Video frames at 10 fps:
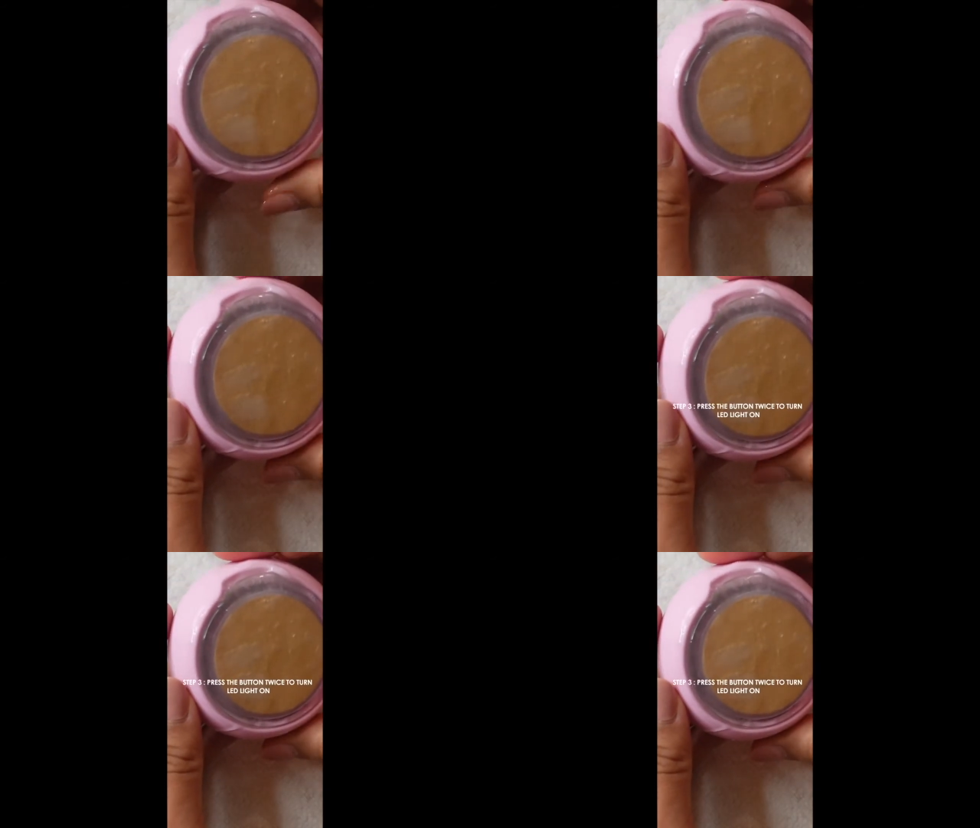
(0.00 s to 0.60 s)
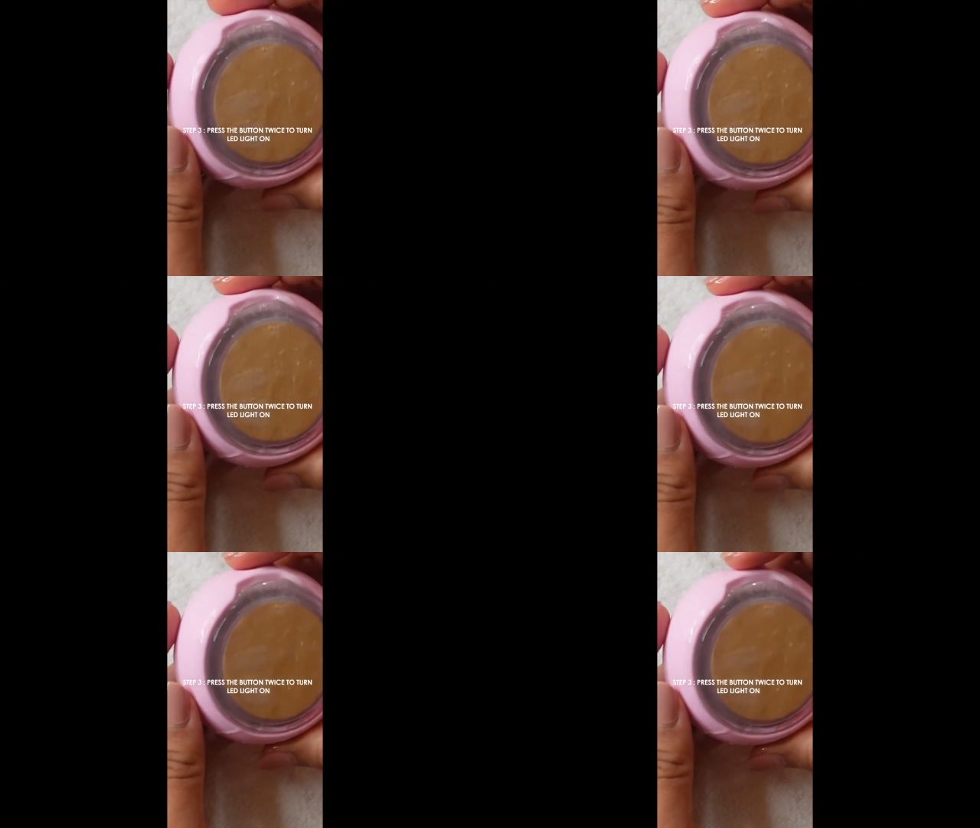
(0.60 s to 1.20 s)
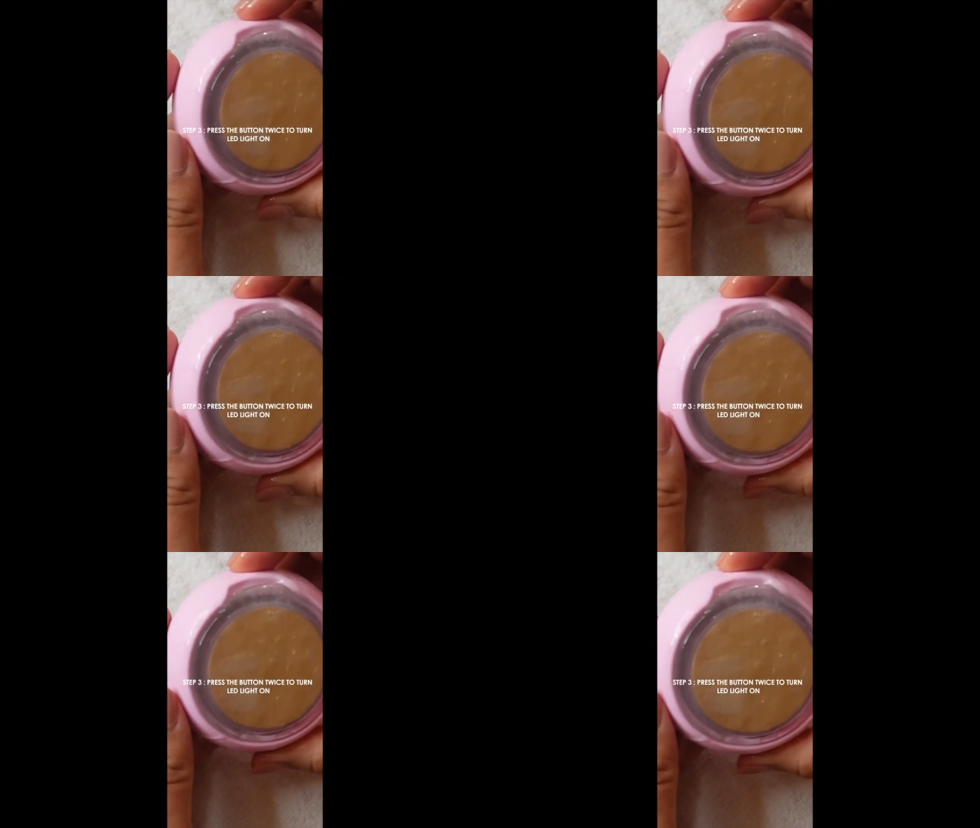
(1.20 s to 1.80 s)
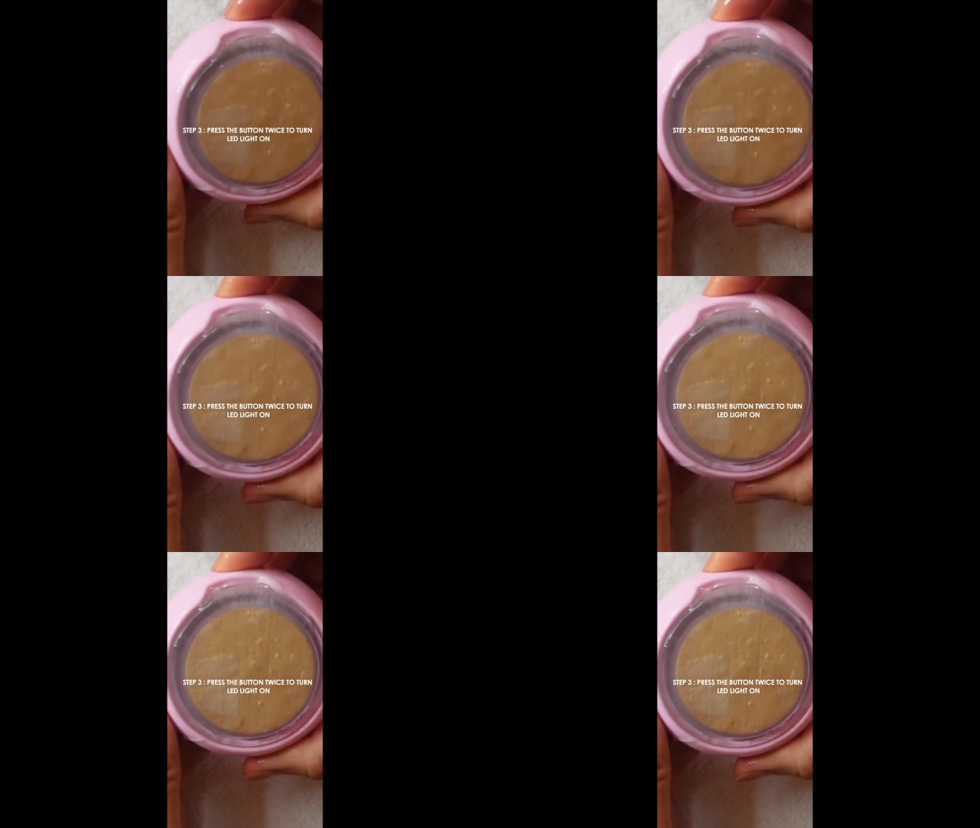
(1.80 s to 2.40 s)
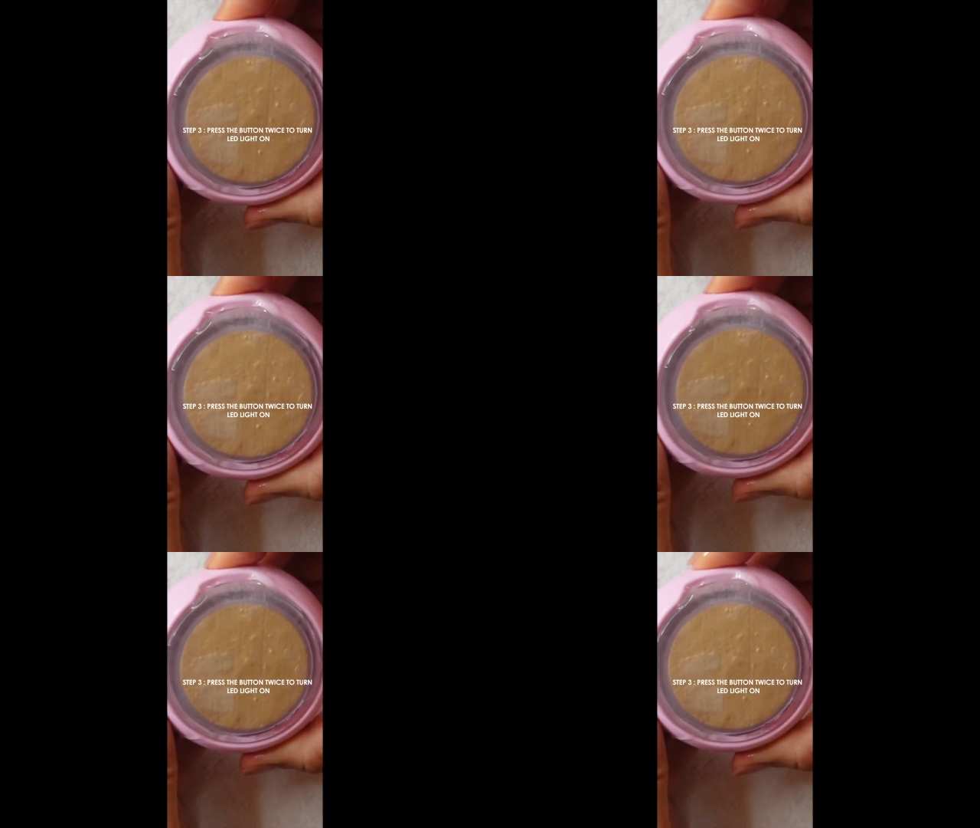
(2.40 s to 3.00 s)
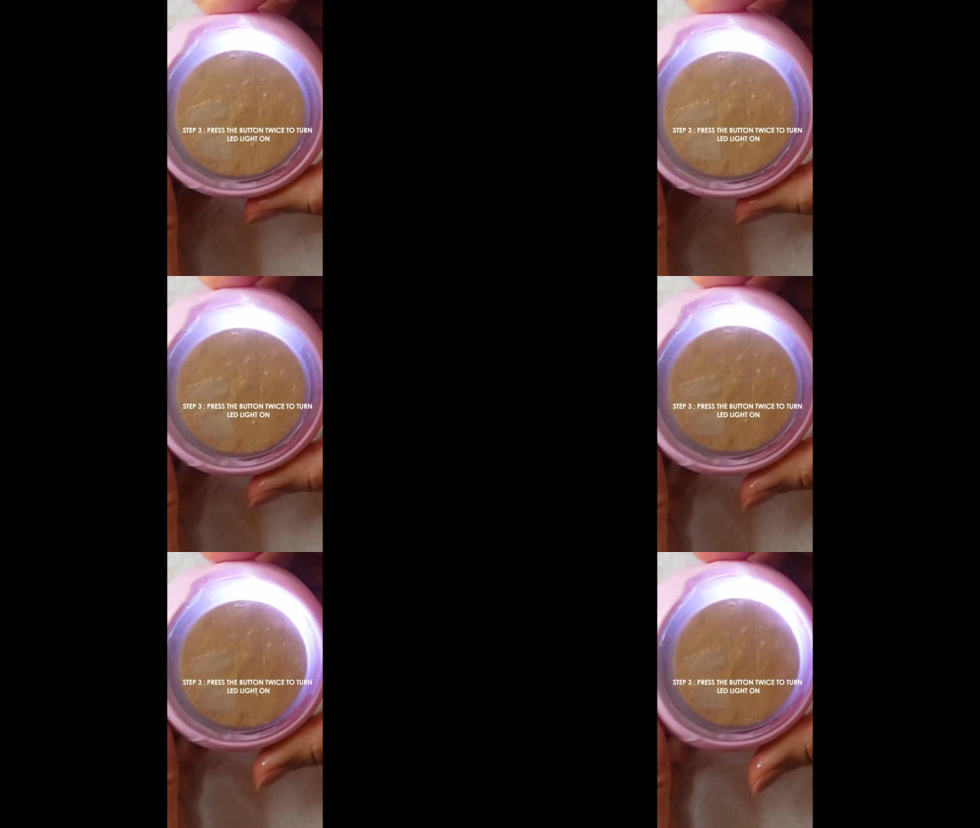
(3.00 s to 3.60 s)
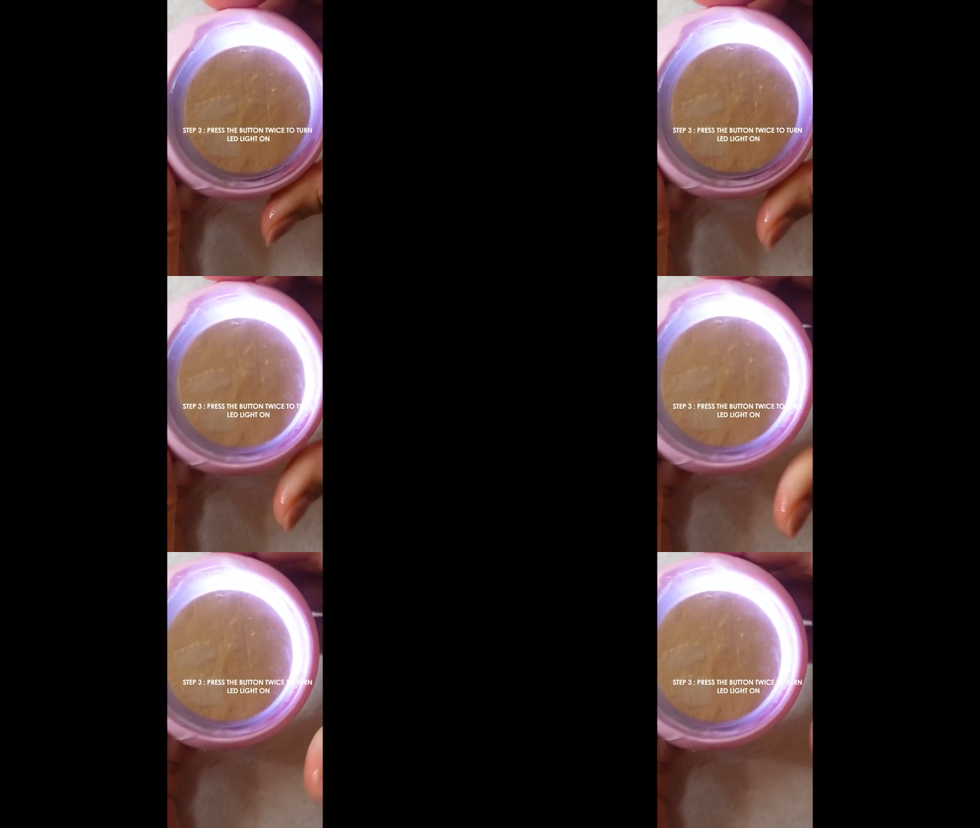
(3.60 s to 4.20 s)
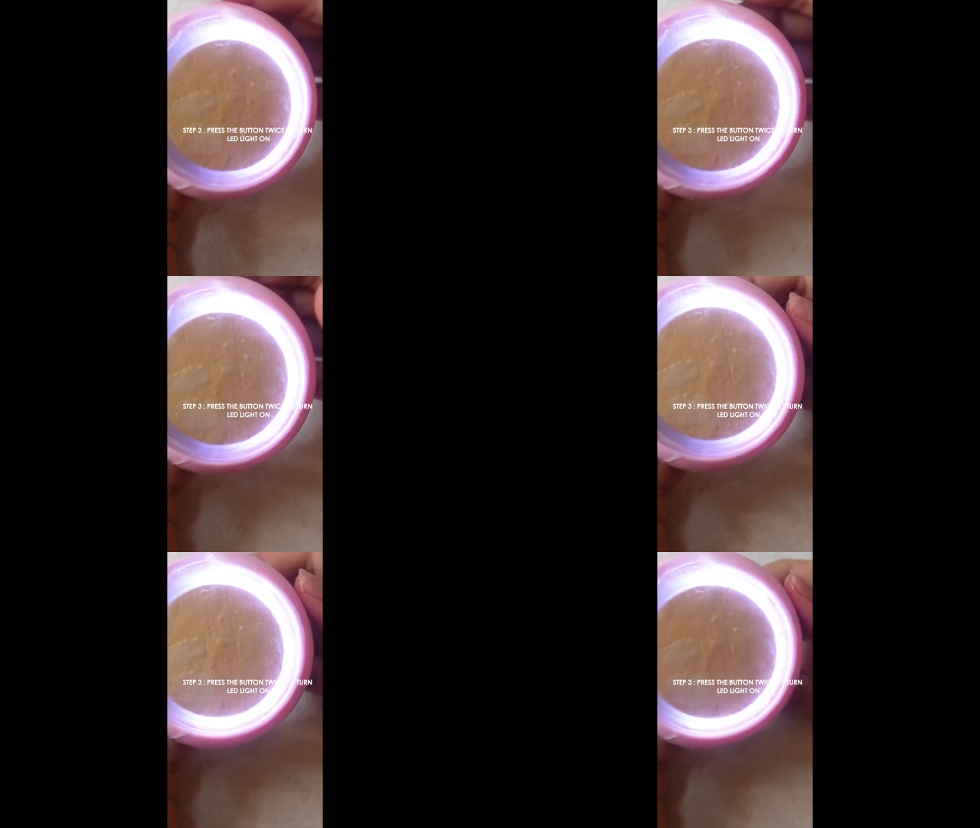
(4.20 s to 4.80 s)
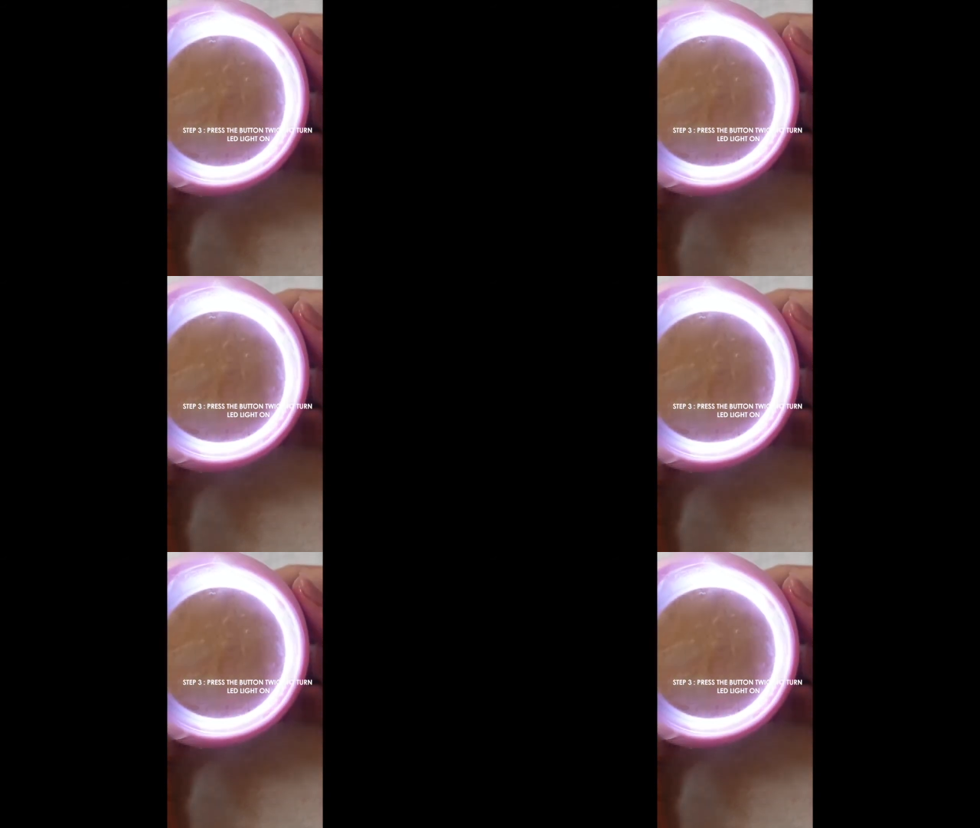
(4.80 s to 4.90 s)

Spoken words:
No face is visible, so there are no lips to read.